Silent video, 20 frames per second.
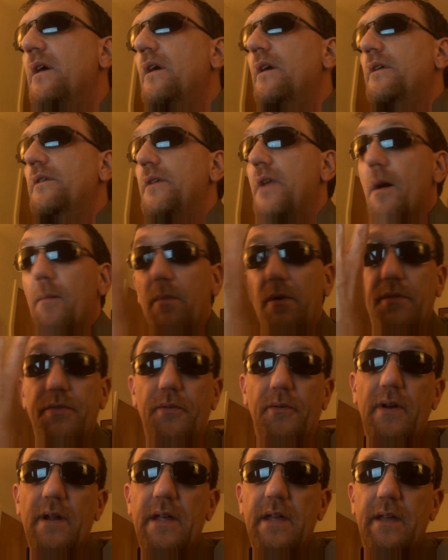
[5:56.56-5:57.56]
Number
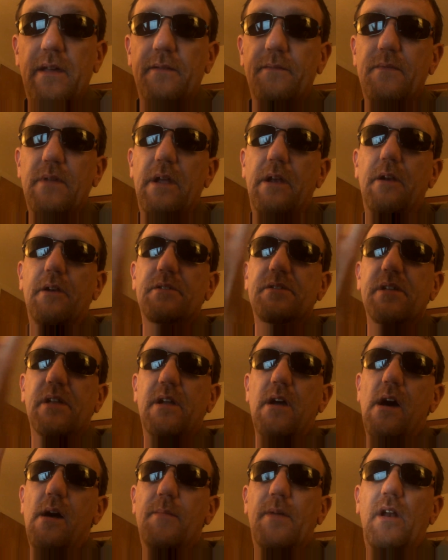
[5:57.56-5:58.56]
3. Here's a
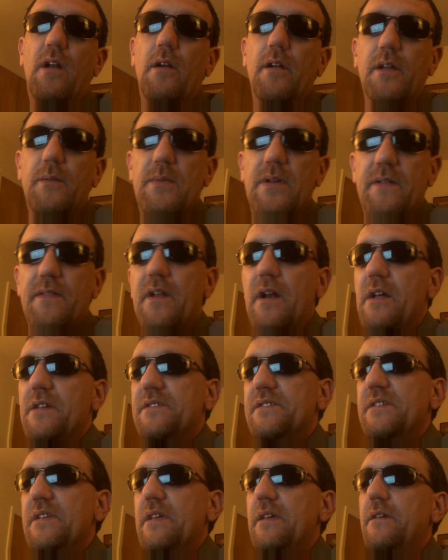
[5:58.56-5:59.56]
common argument that I
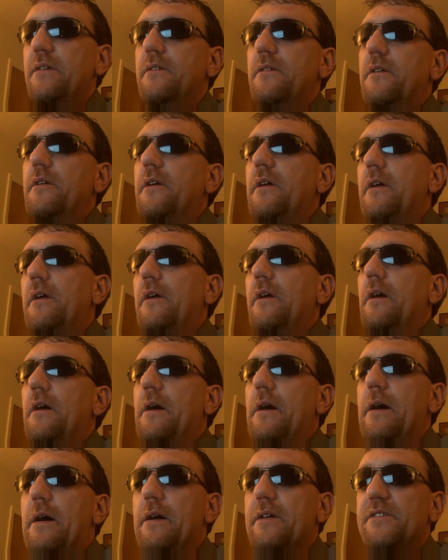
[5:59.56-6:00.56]
see.
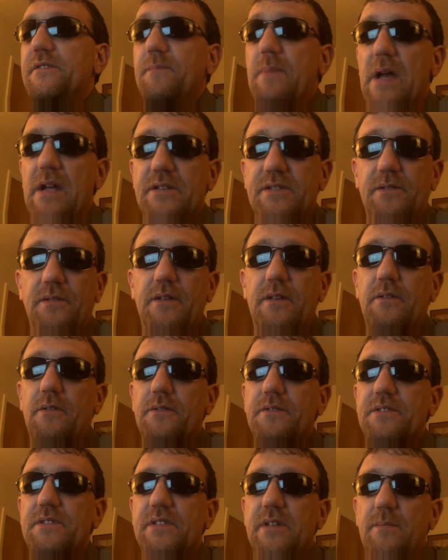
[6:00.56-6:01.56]
Especially
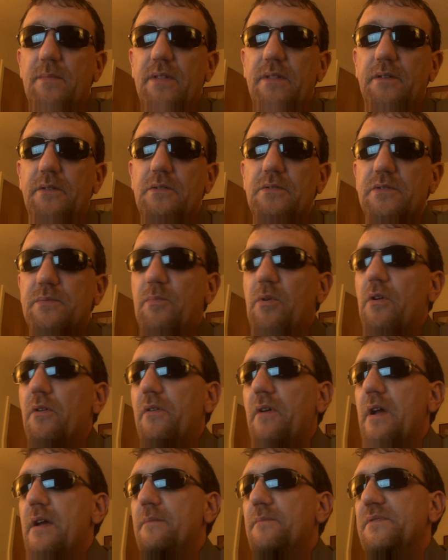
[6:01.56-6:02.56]
on some of the news
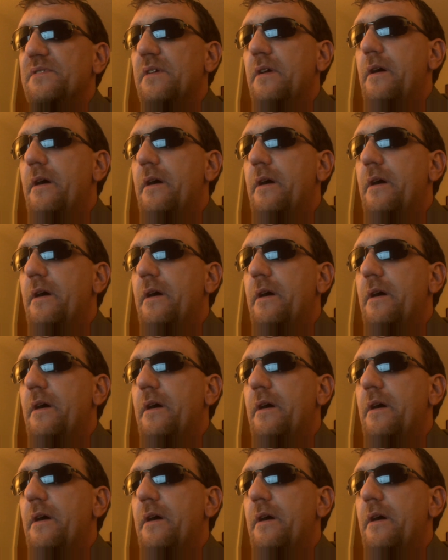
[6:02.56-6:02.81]
programs.